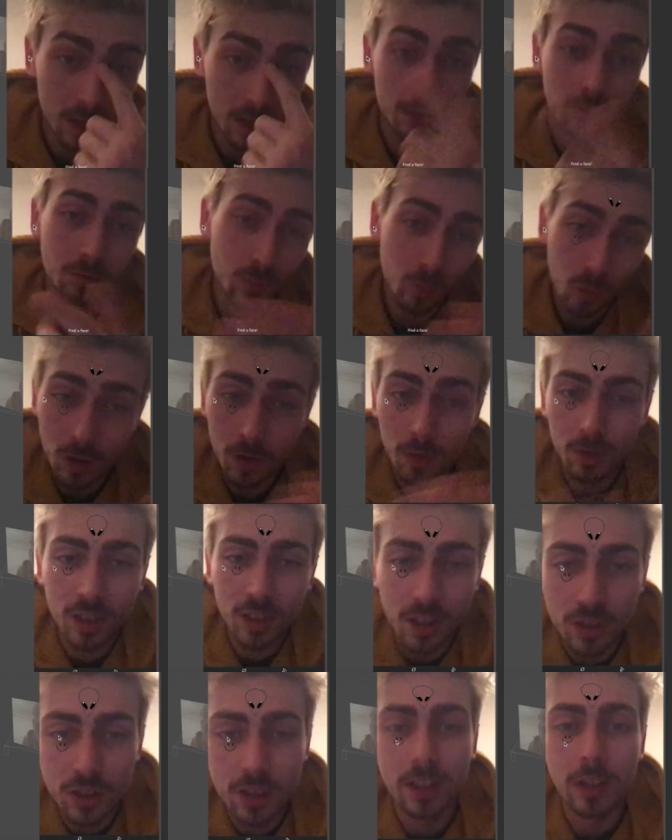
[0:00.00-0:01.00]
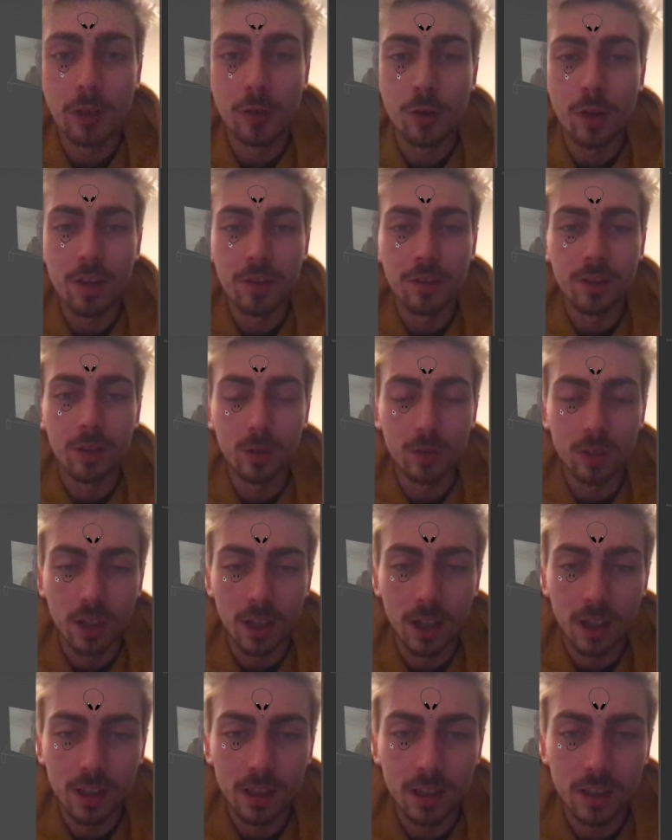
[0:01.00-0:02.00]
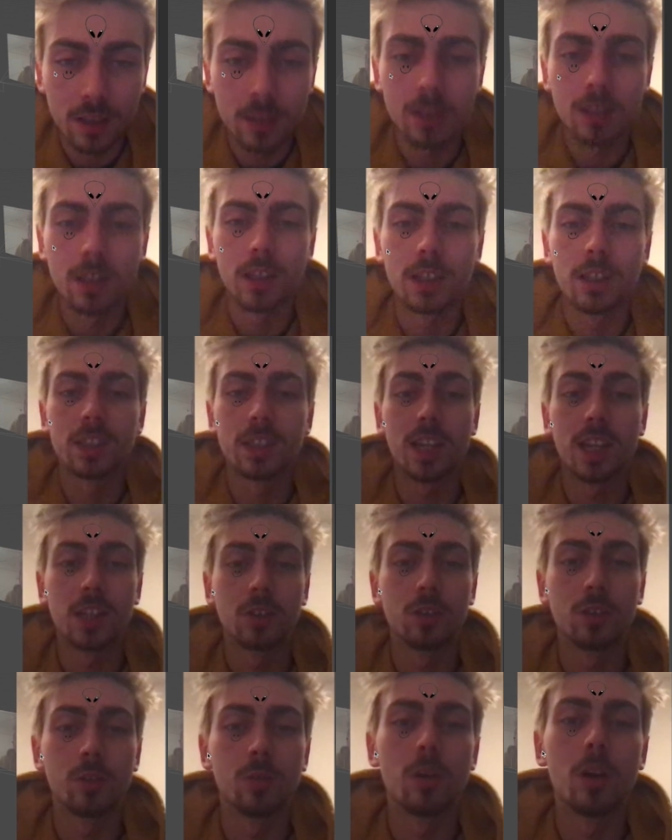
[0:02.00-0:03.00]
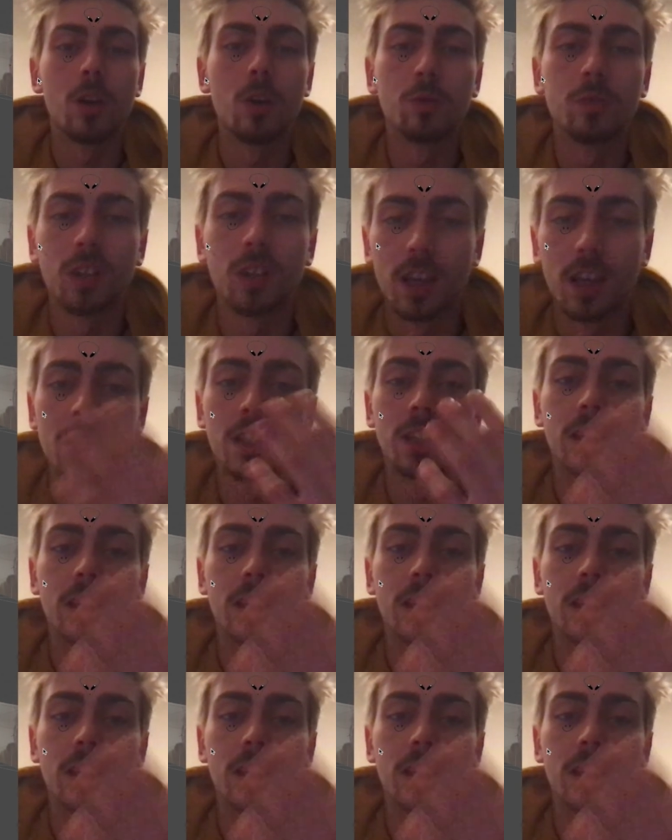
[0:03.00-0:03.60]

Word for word: well, essentially create a filter like this, like a tattoo overlay